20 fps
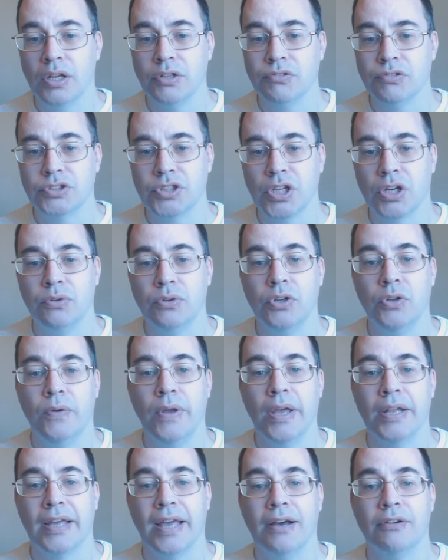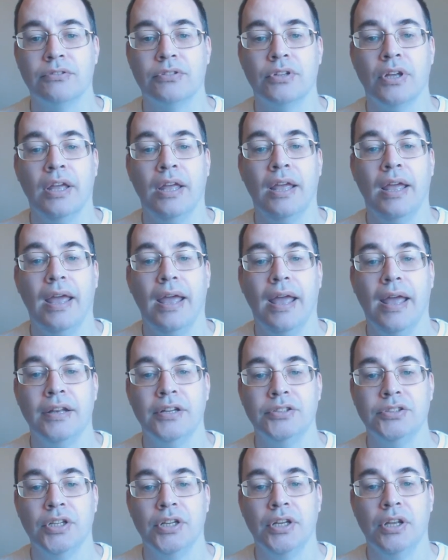The result you get out,
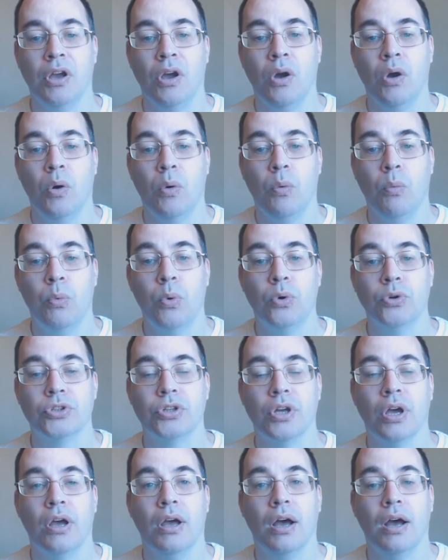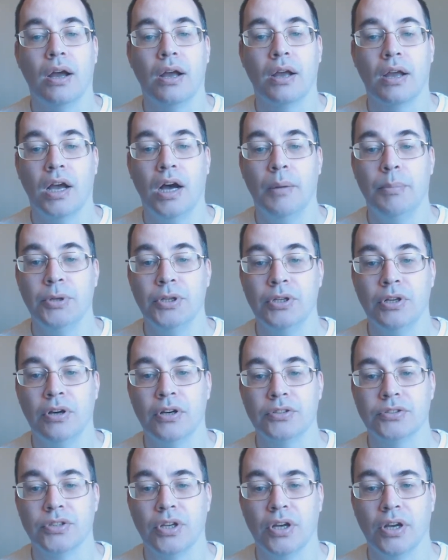energy, water, and carbon
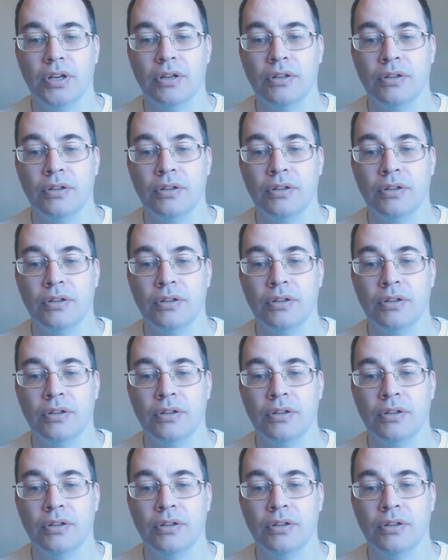dioxide.